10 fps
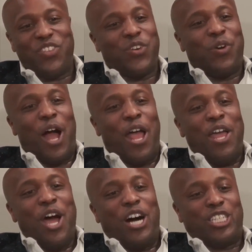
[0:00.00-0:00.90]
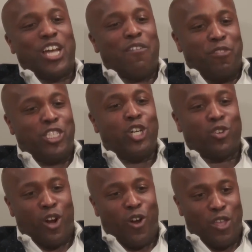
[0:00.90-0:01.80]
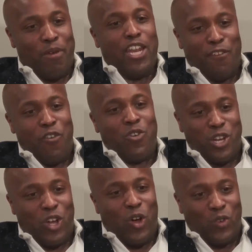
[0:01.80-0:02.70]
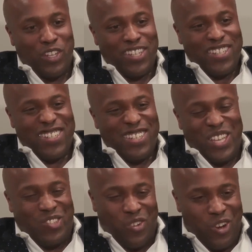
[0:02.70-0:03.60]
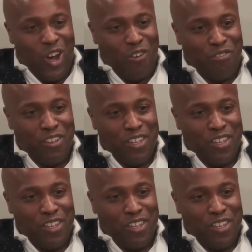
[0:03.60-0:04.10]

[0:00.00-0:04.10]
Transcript: So aside from the children argument, if you're an adult, turn it off.